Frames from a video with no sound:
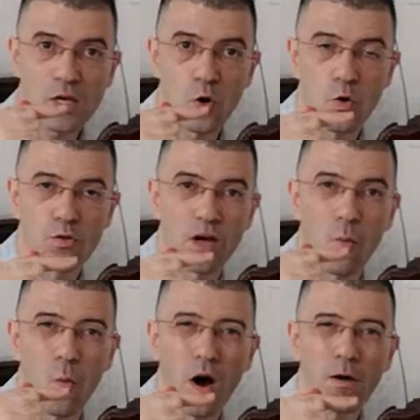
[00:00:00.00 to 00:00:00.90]
caused at
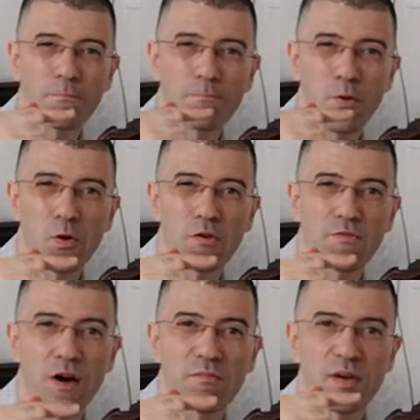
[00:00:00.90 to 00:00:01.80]

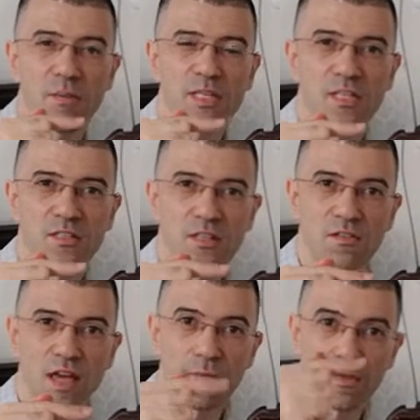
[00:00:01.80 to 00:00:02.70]
1.5 millimeters in
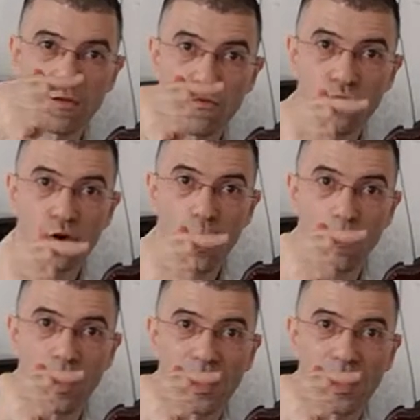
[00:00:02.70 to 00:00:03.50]
depth from